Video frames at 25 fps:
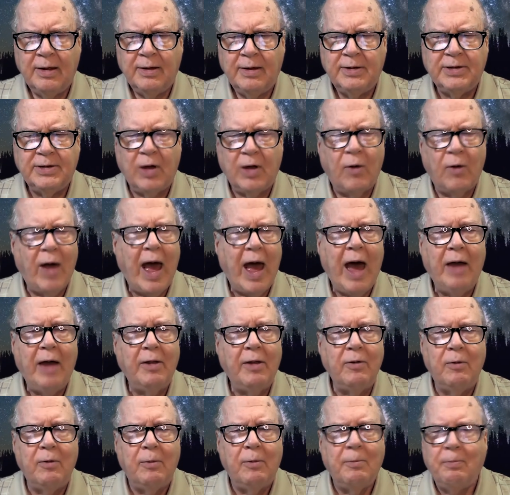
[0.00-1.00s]
So how
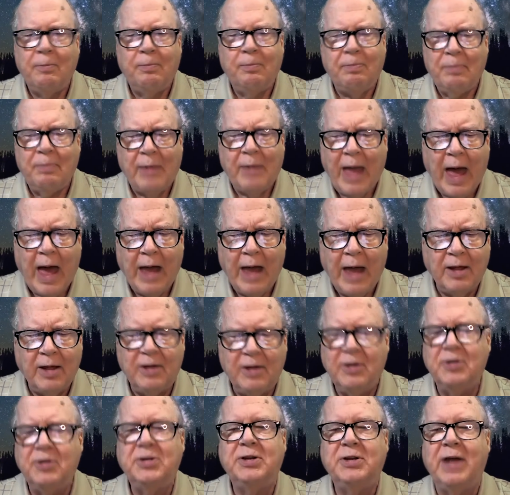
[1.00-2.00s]
to
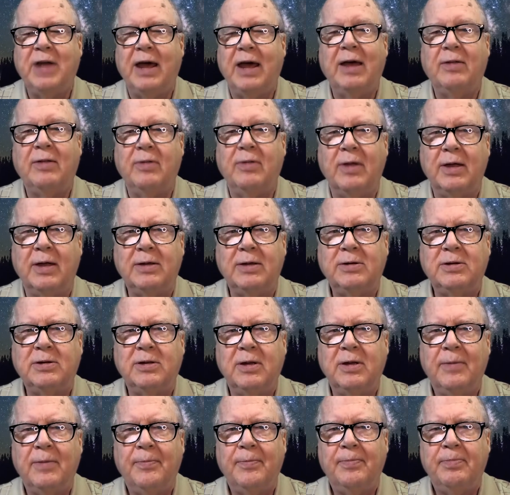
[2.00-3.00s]
understand this?